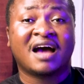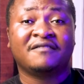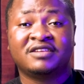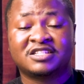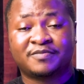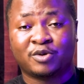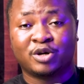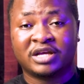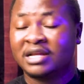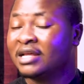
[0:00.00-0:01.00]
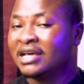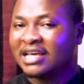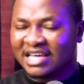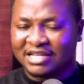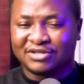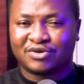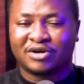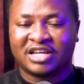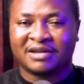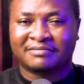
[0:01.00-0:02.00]
have this plugin
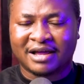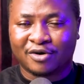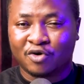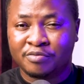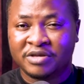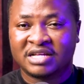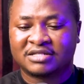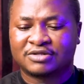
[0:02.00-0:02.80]
installed in my OBS.